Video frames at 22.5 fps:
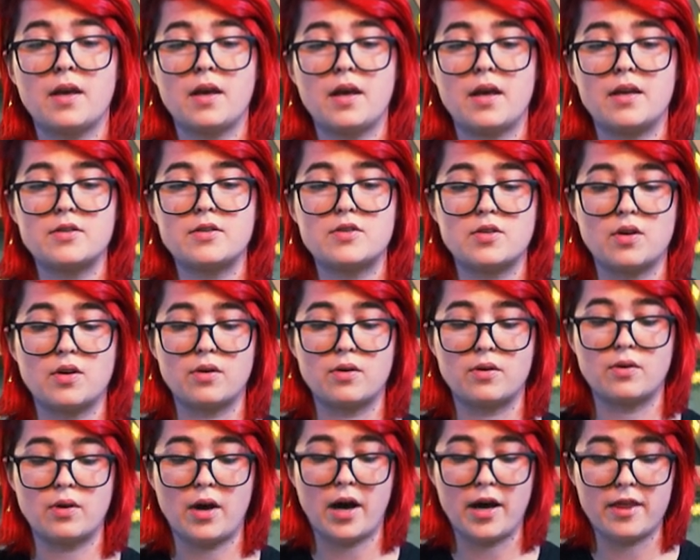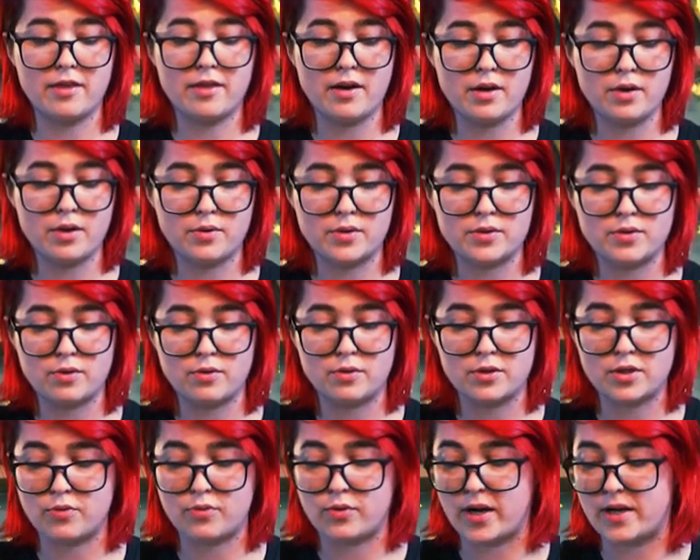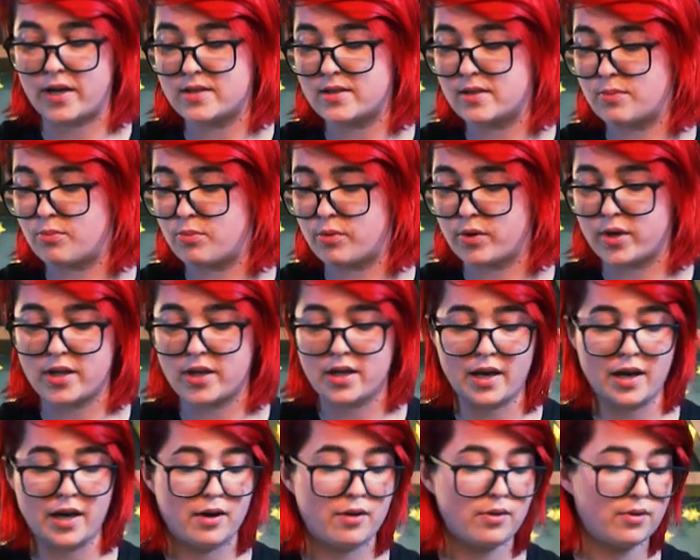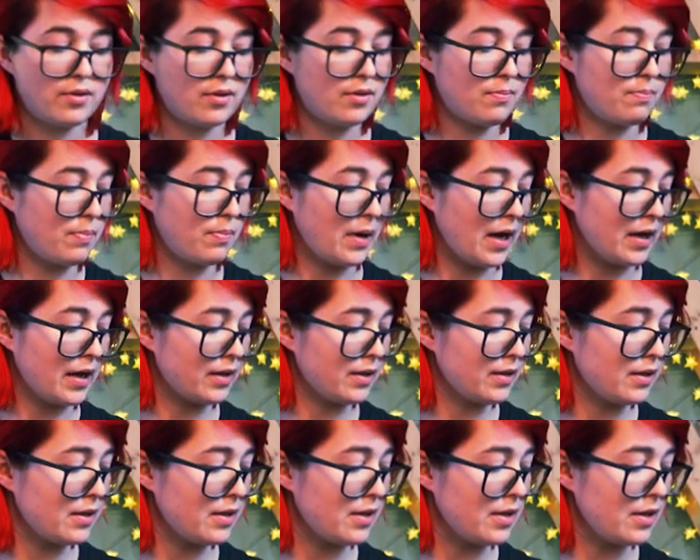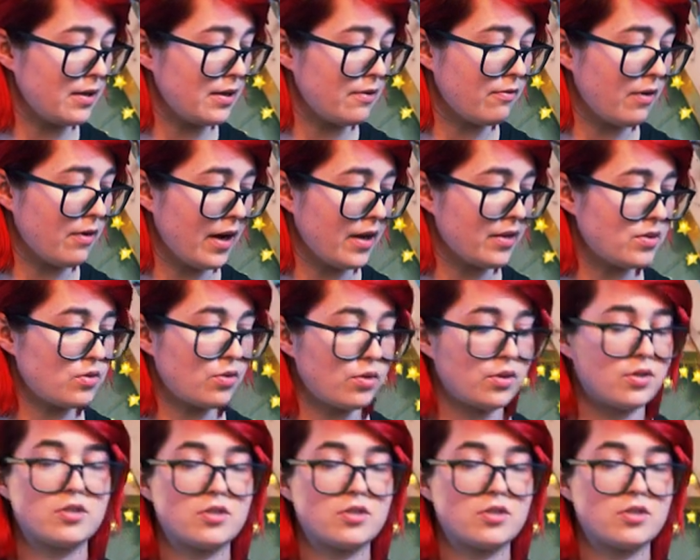And so I thought it was only right to bring out back the Viator